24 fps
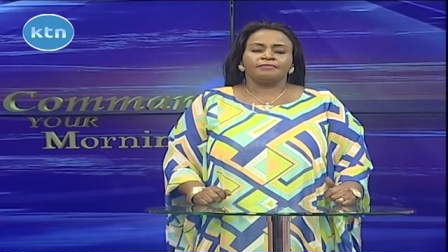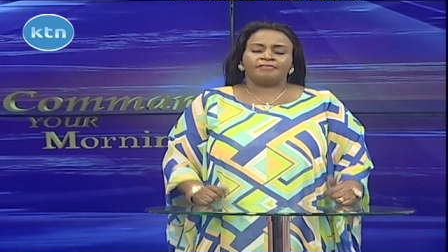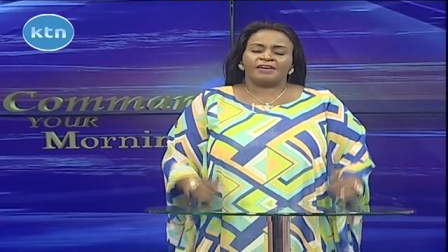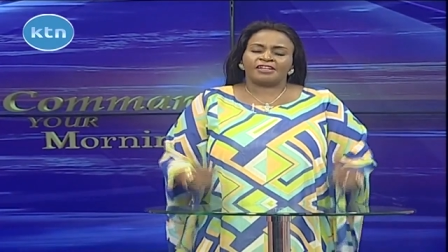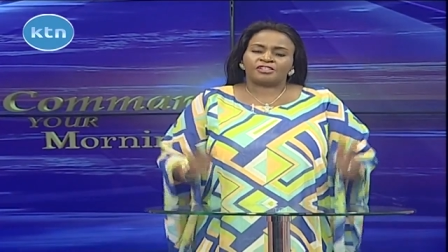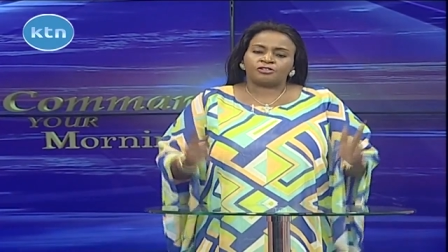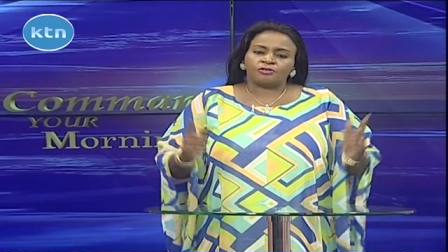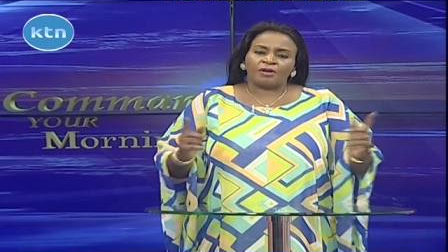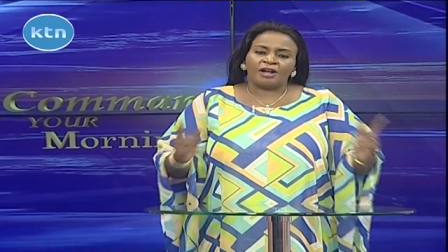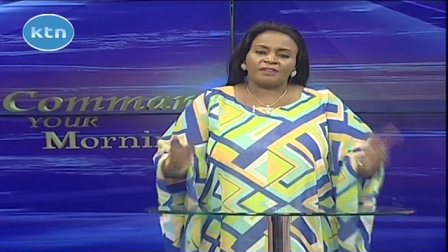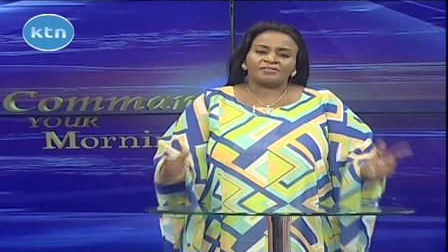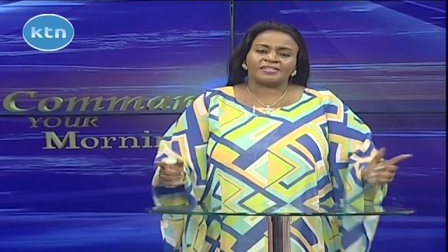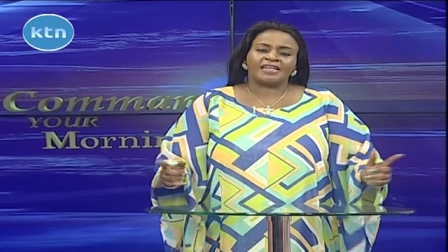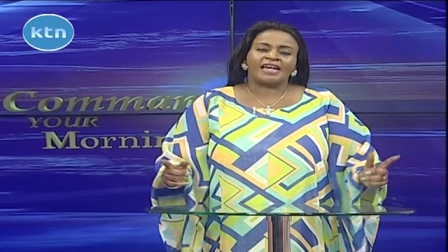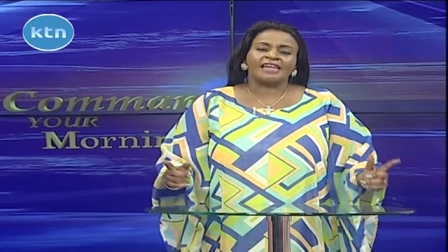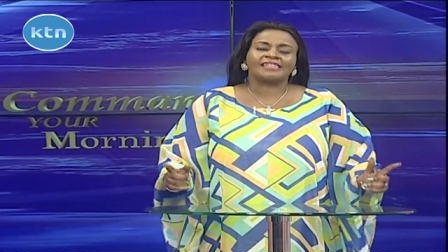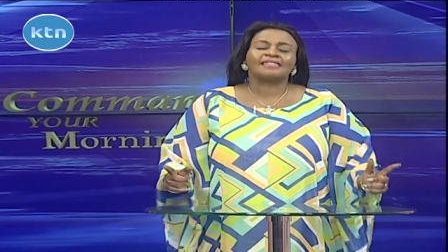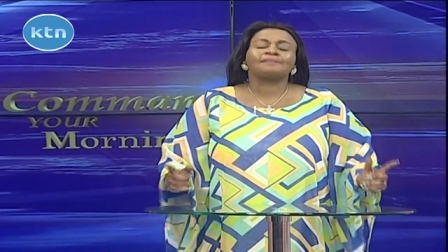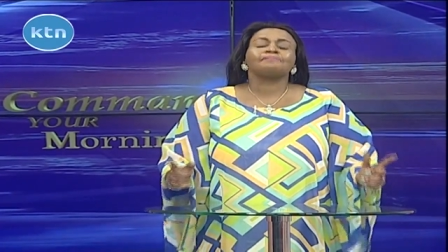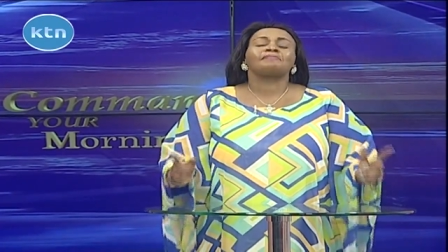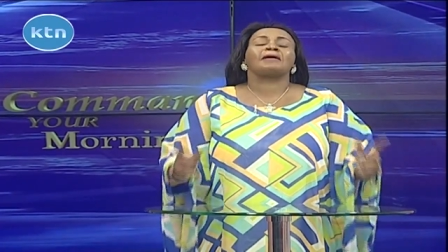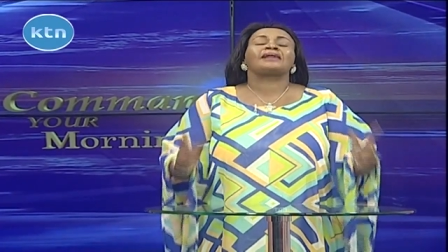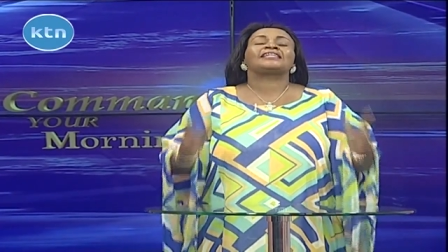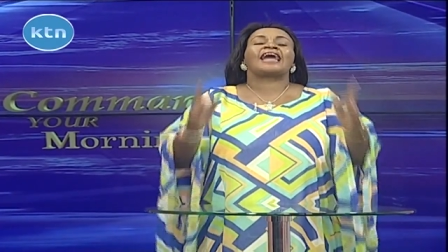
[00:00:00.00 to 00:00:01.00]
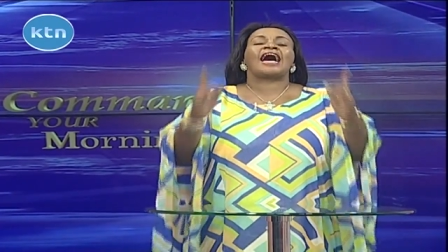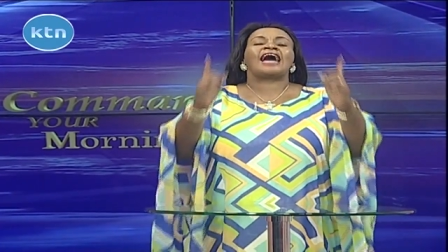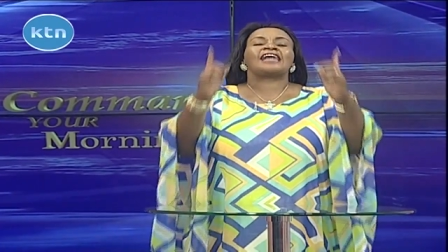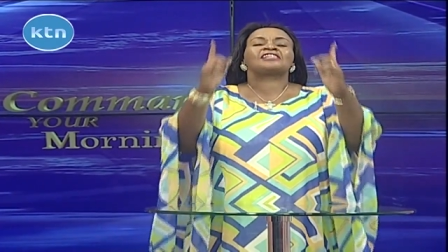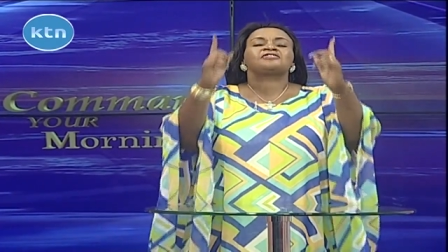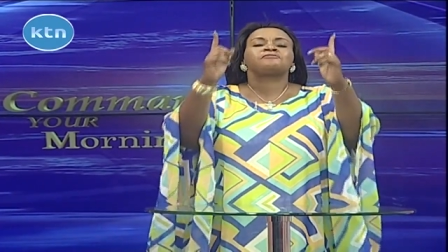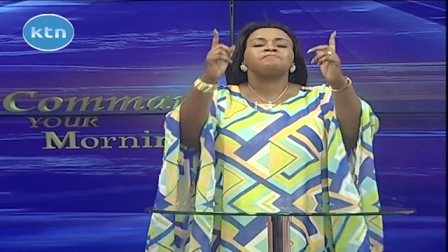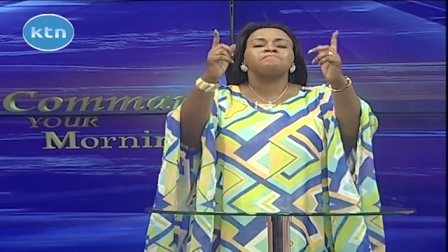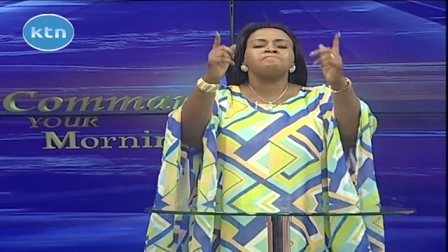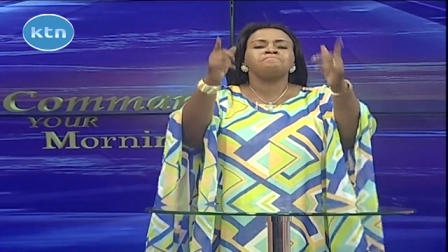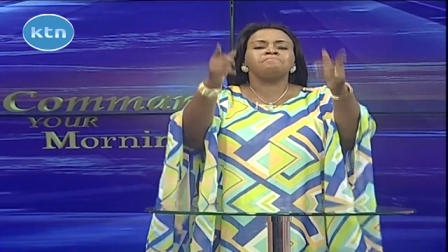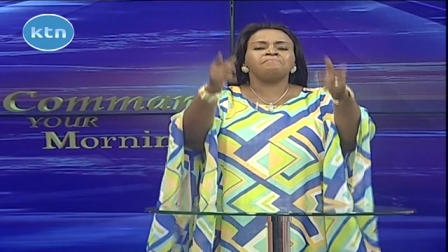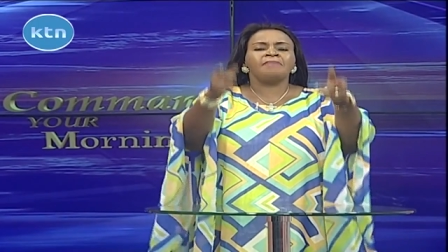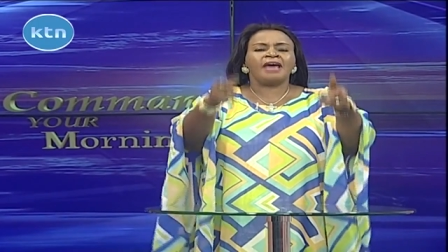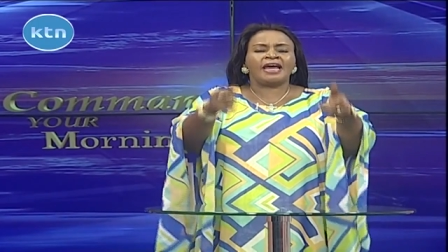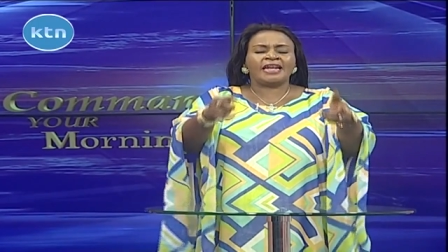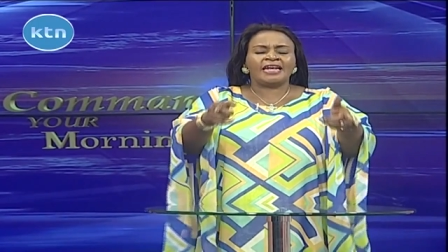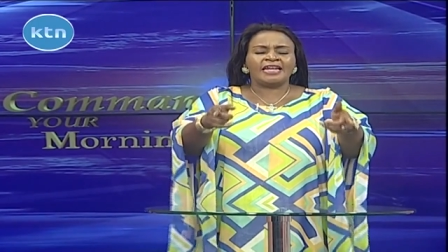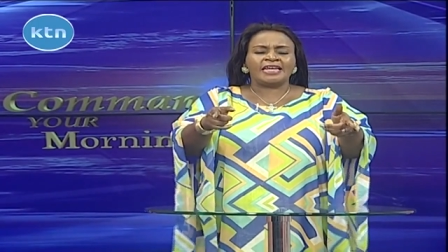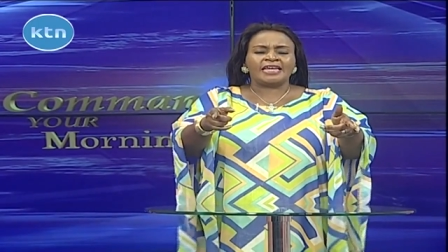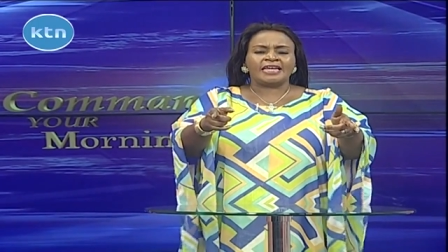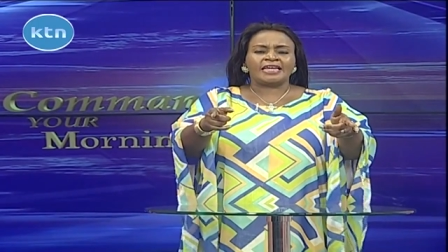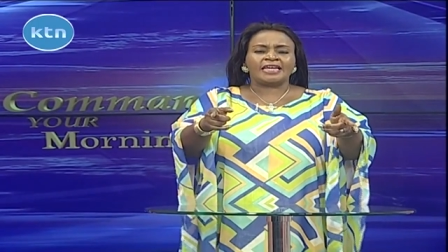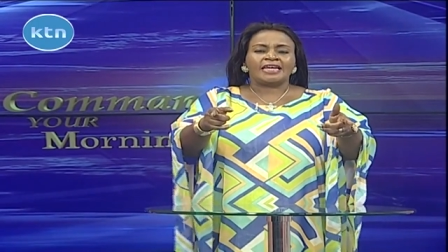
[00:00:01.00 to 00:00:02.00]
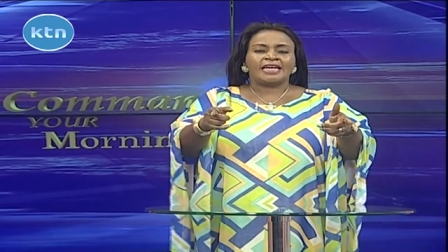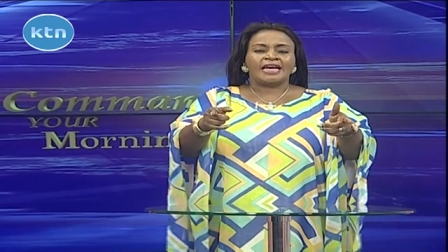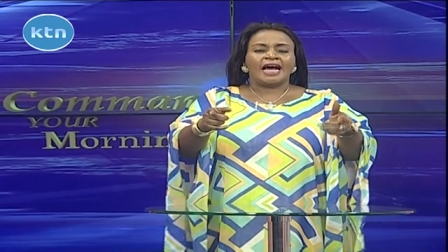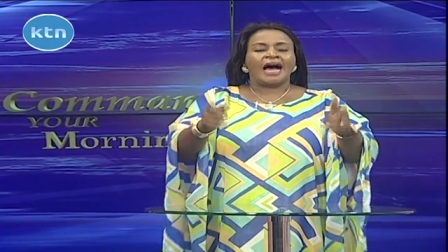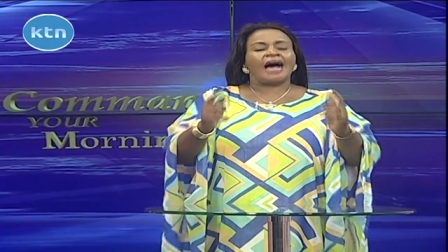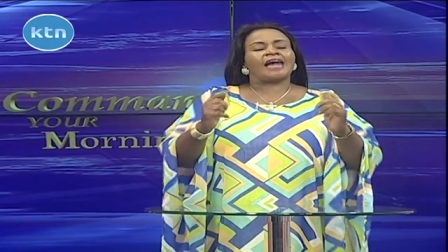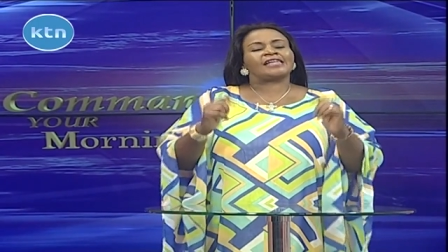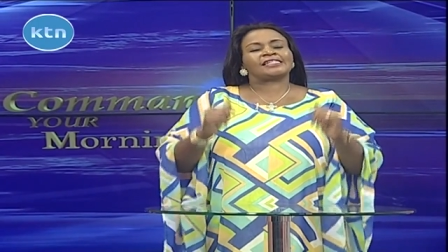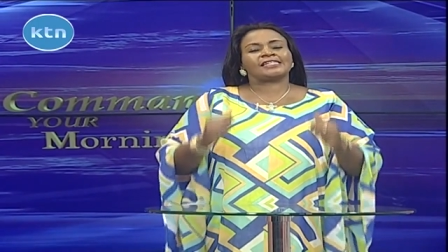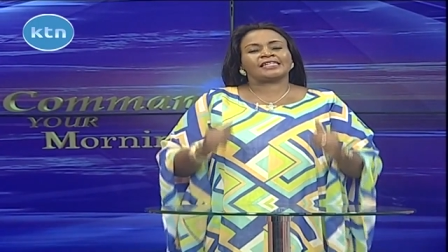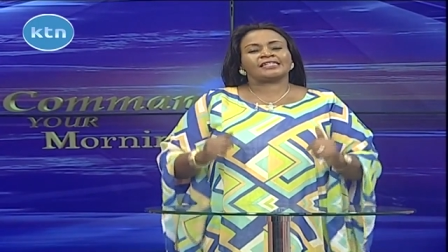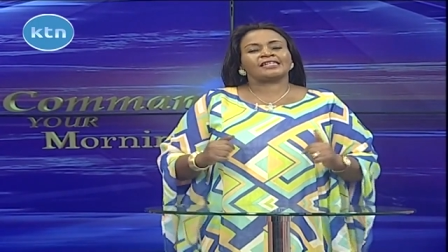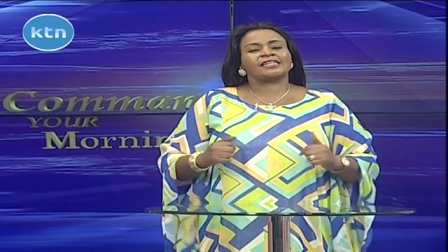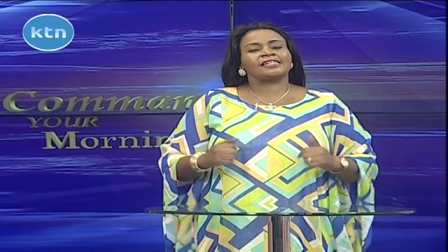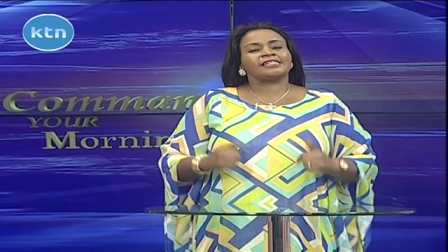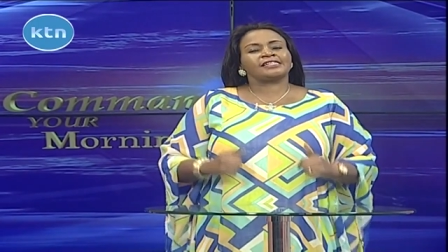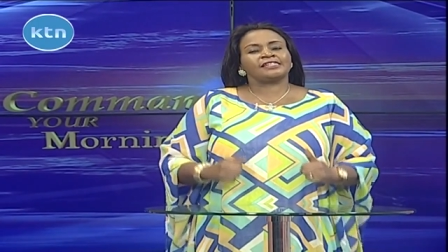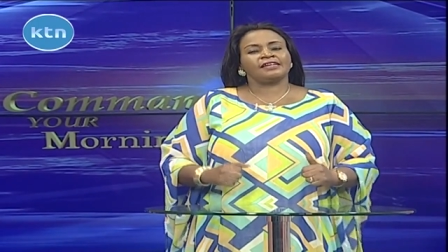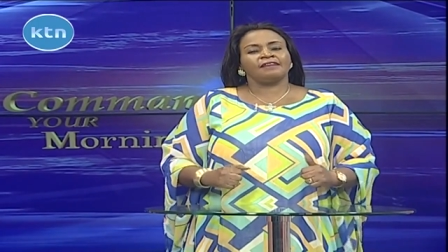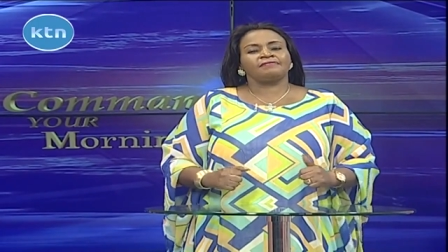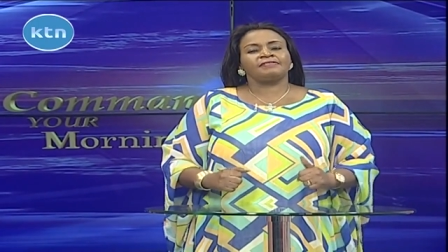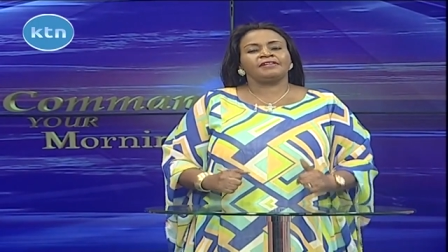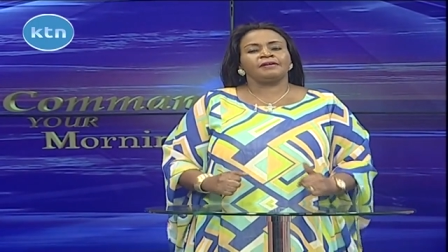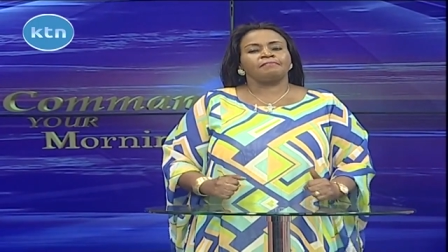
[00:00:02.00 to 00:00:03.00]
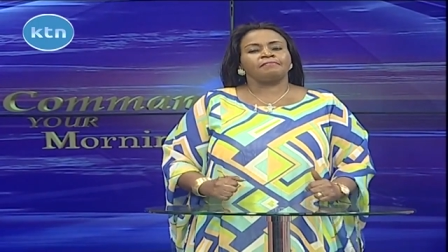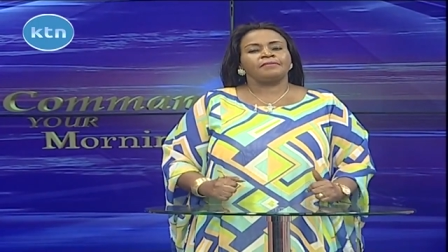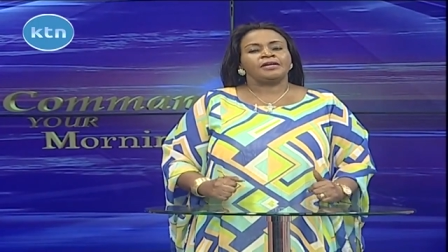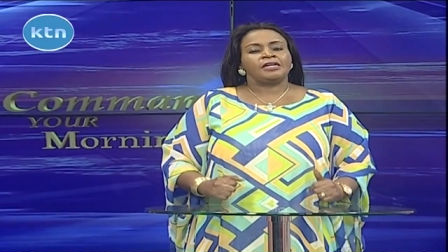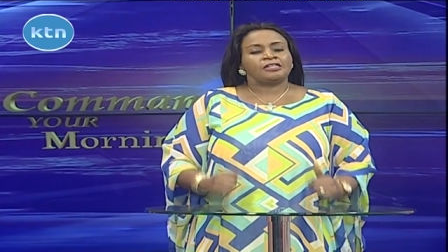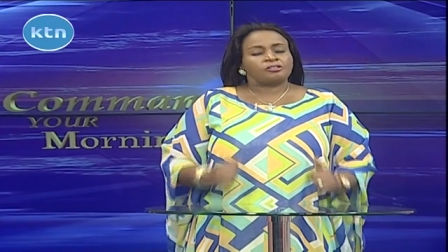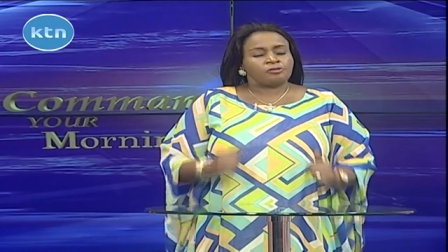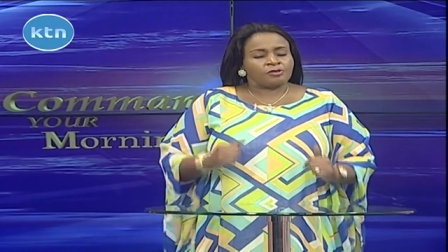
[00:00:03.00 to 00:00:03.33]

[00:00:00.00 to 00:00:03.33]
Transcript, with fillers: Verse 12 says, but as many as received him,